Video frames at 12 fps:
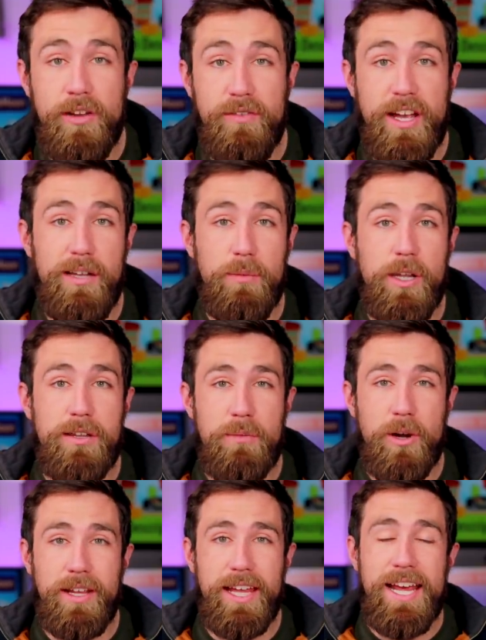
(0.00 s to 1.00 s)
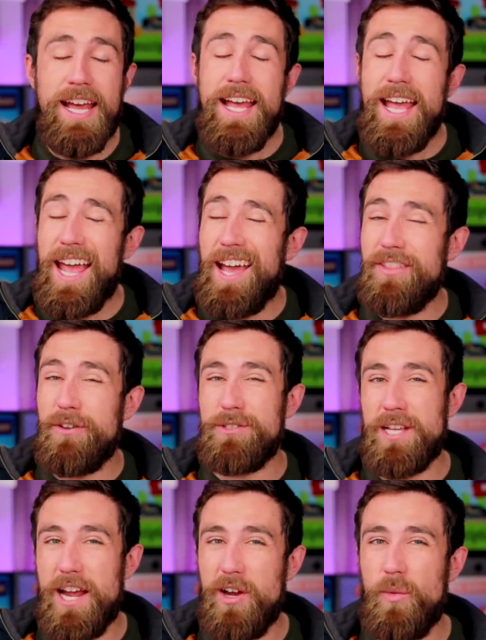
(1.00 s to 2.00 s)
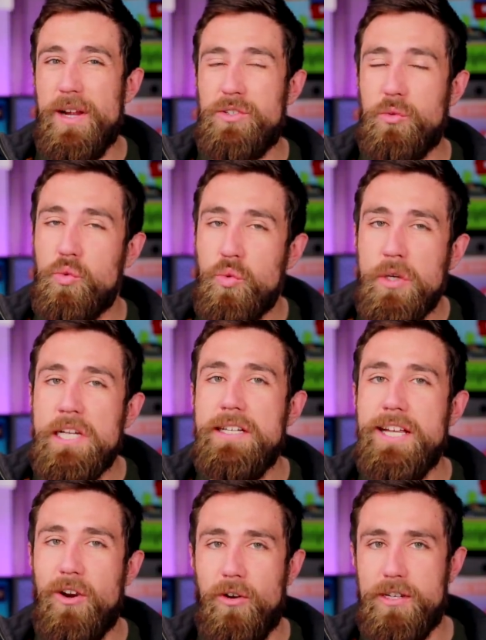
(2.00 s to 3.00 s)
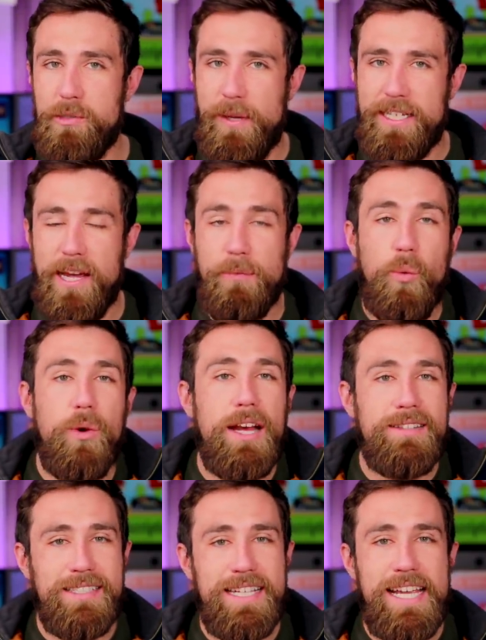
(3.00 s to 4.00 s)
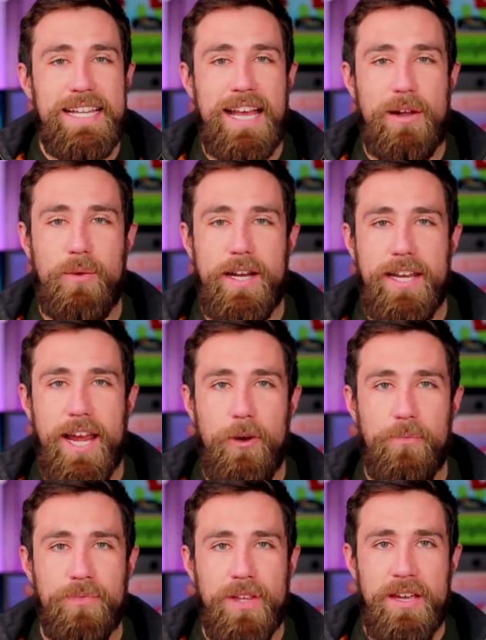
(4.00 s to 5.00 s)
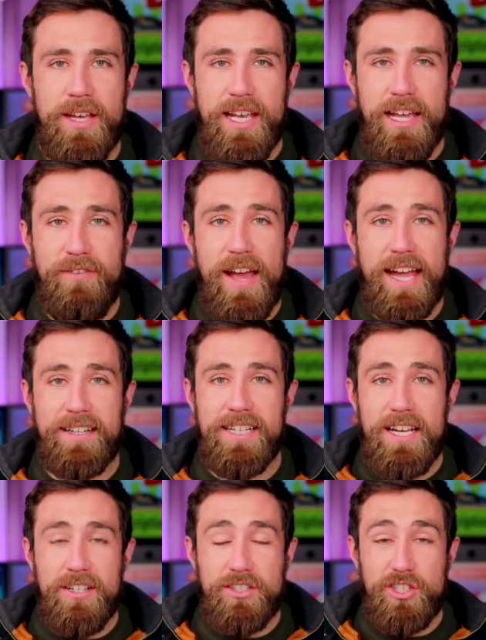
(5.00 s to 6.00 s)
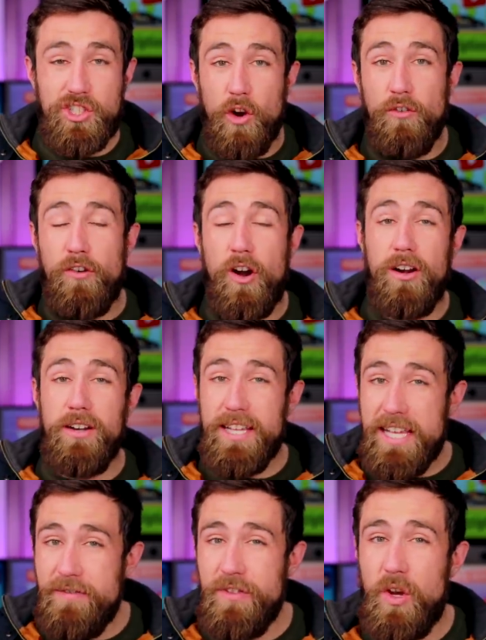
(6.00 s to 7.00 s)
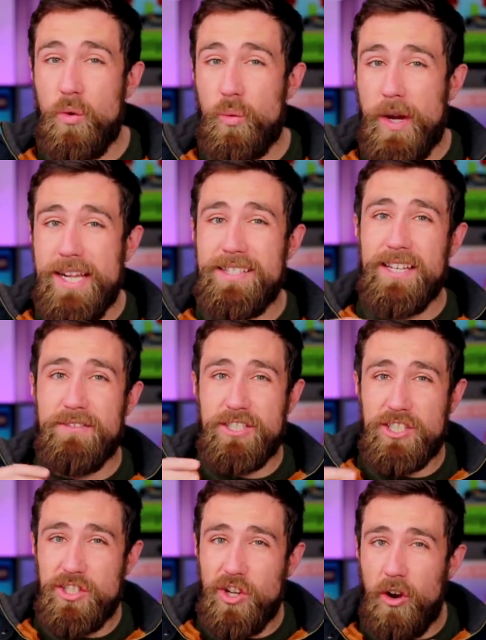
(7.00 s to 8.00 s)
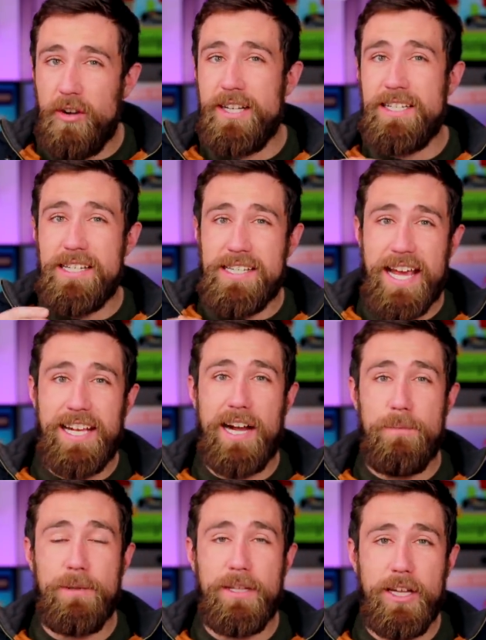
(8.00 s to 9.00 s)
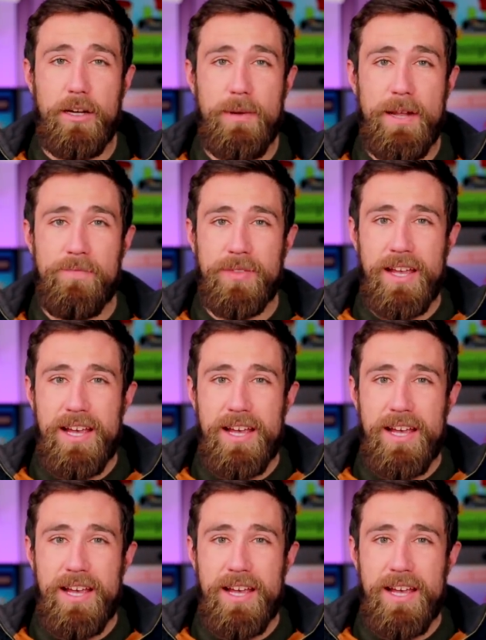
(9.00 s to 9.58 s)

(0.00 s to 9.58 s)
available on the market, and those higher rates really hurt us big time. But we're not seeing that right now. In fact, so far, even though rates have started to tick up a little bit,